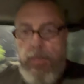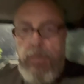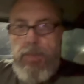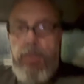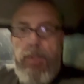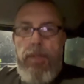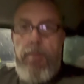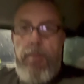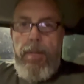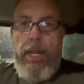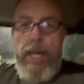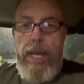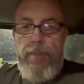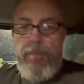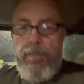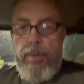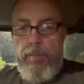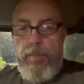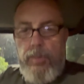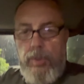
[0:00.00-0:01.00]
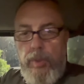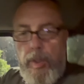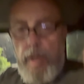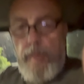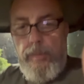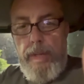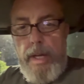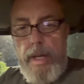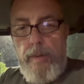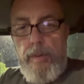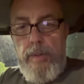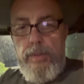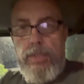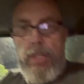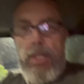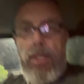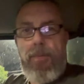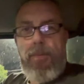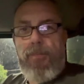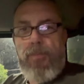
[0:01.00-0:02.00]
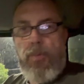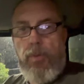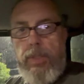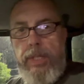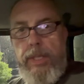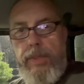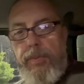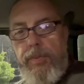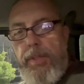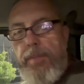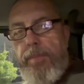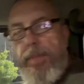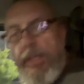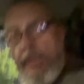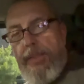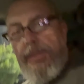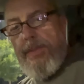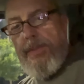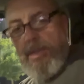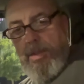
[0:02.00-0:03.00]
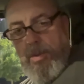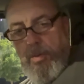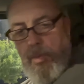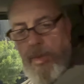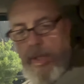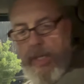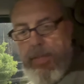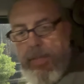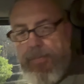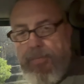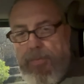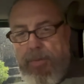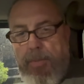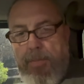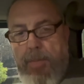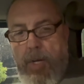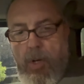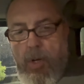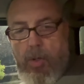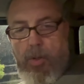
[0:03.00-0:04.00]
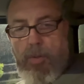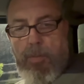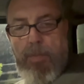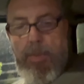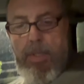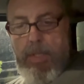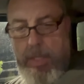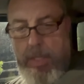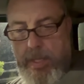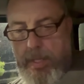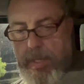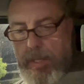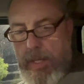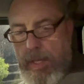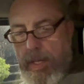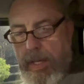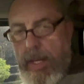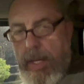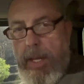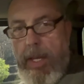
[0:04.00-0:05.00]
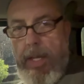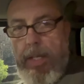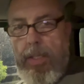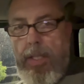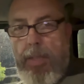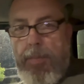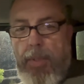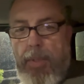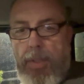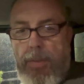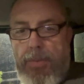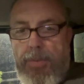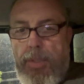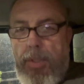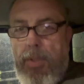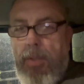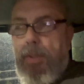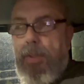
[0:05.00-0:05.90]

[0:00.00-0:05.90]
to the map, I'm 12 hours and 43 minutes away from home. And I'm also